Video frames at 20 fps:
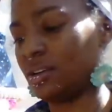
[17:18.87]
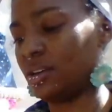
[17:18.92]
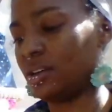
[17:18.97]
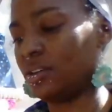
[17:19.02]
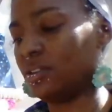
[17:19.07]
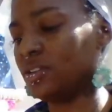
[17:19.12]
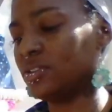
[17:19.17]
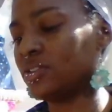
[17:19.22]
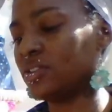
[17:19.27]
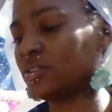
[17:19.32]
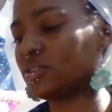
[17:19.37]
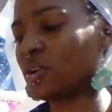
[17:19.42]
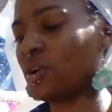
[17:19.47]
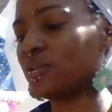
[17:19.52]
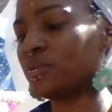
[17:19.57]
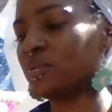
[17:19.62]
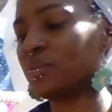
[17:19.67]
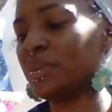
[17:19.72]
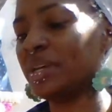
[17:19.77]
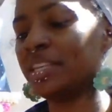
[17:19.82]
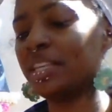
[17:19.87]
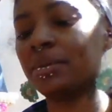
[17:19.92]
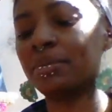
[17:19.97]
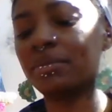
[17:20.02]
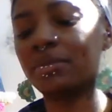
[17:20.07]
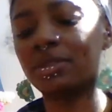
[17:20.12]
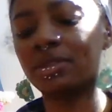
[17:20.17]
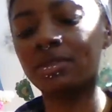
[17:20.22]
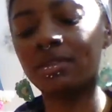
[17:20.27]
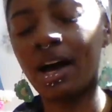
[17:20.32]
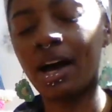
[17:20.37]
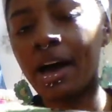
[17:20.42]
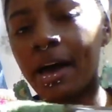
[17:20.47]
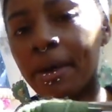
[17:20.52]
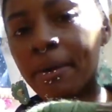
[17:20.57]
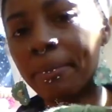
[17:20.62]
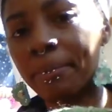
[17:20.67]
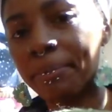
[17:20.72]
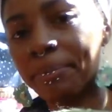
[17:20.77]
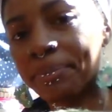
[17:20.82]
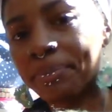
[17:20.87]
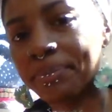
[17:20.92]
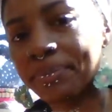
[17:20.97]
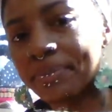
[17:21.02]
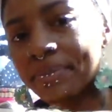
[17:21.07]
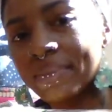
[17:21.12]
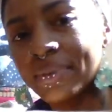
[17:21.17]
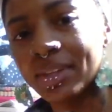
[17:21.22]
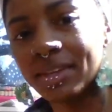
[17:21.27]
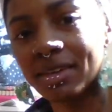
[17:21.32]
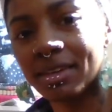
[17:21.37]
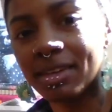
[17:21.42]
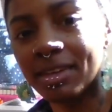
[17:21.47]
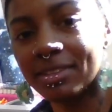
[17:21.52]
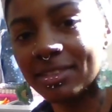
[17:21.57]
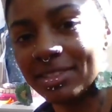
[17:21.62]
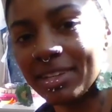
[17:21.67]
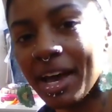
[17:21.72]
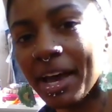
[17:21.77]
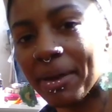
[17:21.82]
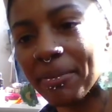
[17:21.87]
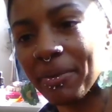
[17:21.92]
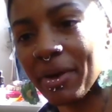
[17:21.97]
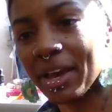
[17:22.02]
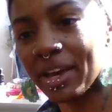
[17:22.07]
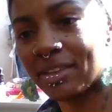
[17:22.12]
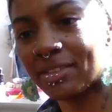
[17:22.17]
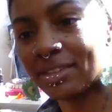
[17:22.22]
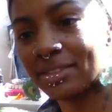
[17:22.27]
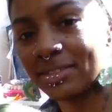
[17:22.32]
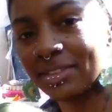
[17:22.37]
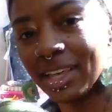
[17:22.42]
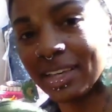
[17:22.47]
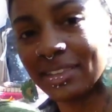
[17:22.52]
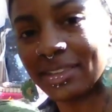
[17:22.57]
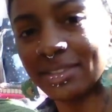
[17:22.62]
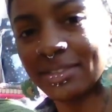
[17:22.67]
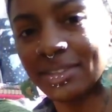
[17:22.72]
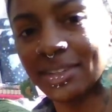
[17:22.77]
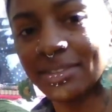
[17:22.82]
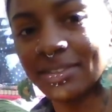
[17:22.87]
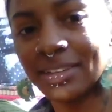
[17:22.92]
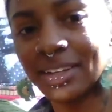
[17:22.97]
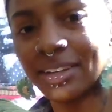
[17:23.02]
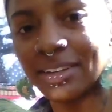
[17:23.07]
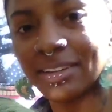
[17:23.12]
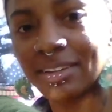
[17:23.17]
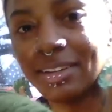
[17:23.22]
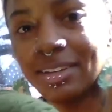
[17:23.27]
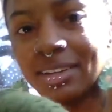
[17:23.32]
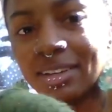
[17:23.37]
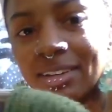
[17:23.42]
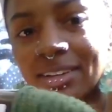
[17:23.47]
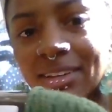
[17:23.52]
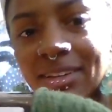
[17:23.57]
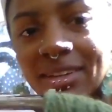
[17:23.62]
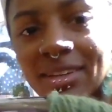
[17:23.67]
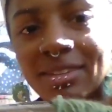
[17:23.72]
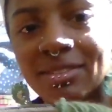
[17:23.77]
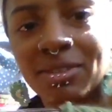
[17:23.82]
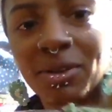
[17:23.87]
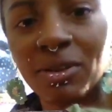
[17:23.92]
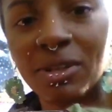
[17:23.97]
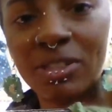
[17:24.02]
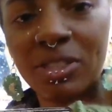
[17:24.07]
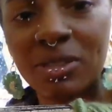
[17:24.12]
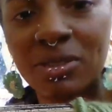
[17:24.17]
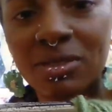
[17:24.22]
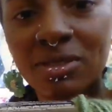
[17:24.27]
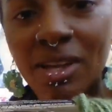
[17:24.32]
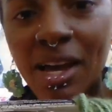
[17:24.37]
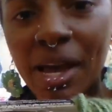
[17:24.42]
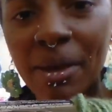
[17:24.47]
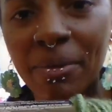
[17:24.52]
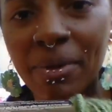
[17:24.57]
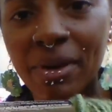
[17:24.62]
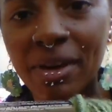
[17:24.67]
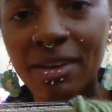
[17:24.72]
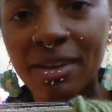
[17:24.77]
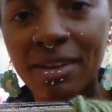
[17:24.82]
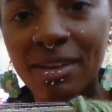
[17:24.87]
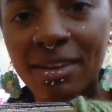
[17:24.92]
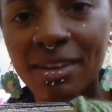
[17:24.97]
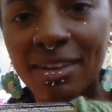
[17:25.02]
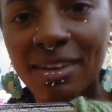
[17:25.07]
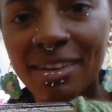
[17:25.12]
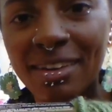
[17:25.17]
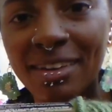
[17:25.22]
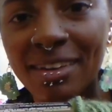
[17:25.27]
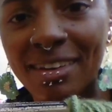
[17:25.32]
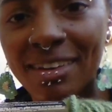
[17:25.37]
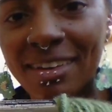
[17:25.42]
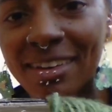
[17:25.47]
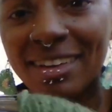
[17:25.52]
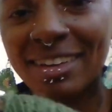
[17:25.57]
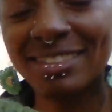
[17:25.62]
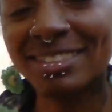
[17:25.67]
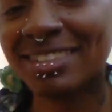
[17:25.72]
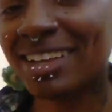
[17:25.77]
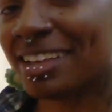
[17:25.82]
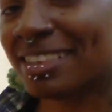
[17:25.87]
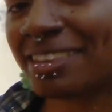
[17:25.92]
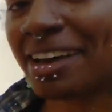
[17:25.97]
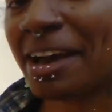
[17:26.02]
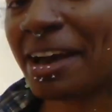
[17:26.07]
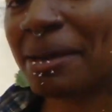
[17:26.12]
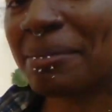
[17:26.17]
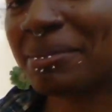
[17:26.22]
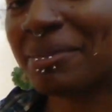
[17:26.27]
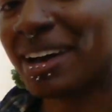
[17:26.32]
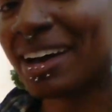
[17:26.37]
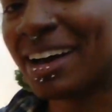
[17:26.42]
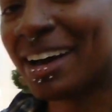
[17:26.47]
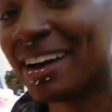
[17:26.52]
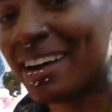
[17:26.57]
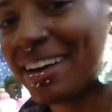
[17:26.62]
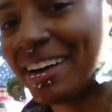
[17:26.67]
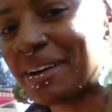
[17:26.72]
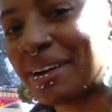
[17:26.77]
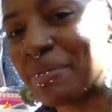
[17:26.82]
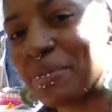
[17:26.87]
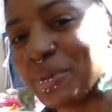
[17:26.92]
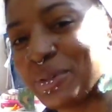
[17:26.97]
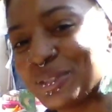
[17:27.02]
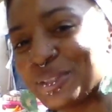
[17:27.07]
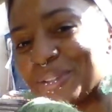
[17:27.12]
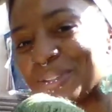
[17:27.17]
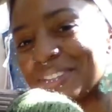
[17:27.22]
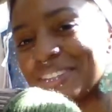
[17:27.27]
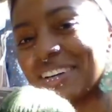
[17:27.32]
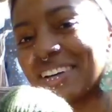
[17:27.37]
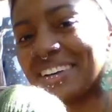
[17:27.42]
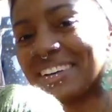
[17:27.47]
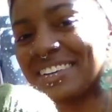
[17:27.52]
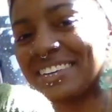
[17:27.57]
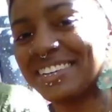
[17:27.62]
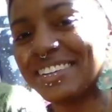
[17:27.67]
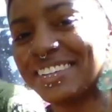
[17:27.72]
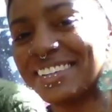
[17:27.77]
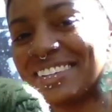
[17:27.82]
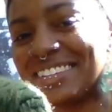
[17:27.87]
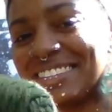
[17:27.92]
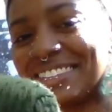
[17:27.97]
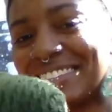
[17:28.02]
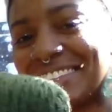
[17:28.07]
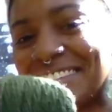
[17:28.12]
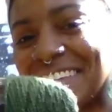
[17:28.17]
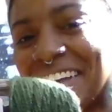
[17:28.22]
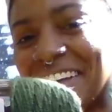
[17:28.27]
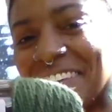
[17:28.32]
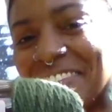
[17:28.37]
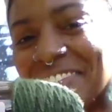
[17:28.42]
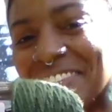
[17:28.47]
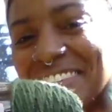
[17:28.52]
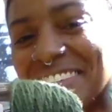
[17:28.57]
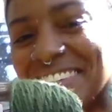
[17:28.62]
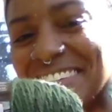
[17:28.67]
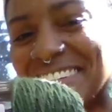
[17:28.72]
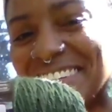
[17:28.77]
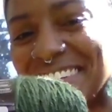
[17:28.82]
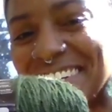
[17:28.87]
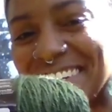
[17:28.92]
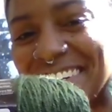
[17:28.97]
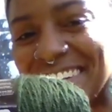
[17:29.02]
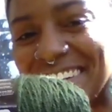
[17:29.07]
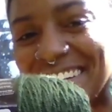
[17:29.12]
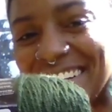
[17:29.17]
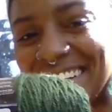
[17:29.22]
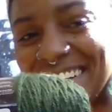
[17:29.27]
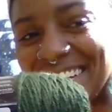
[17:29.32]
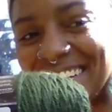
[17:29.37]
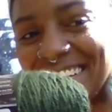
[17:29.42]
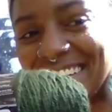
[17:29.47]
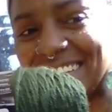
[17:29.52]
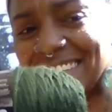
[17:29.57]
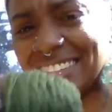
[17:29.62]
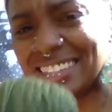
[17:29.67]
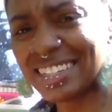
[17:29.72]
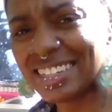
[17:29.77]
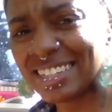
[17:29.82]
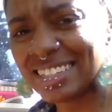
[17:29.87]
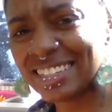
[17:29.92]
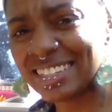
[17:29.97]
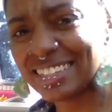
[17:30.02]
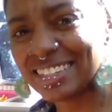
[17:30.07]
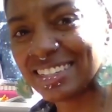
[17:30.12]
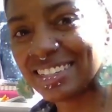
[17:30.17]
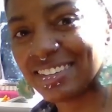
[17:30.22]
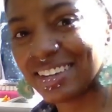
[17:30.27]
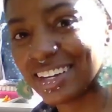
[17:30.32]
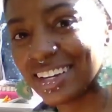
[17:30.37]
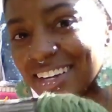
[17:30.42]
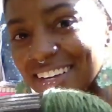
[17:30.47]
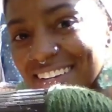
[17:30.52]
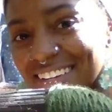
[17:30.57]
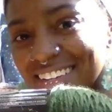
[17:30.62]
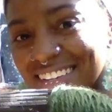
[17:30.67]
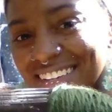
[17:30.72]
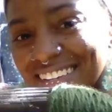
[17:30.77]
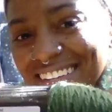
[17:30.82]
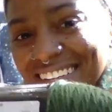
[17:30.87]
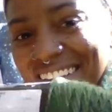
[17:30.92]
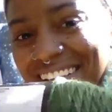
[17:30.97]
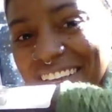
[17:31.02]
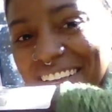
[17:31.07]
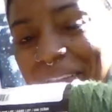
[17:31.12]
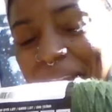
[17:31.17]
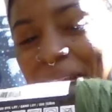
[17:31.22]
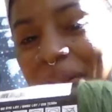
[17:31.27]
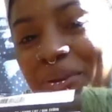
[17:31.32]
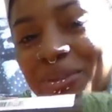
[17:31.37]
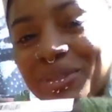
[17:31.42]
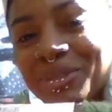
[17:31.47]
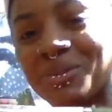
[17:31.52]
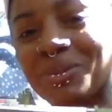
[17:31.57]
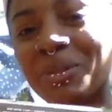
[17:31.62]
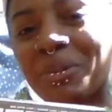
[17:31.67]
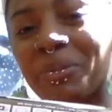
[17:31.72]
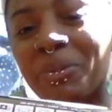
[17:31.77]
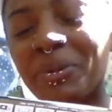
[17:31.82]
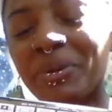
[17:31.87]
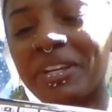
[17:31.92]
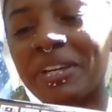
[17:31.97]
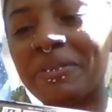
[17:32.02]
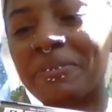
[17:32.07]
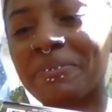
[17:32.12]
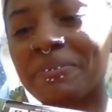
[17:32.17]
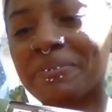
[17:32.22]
This is called medium thyme. It's thyme, right? This like the seasoning. It's thyme, right? It's not thyme. I'm pretty sure it's not. It's thyme. Is it? Right, yeah. Anyways, it's really pretty.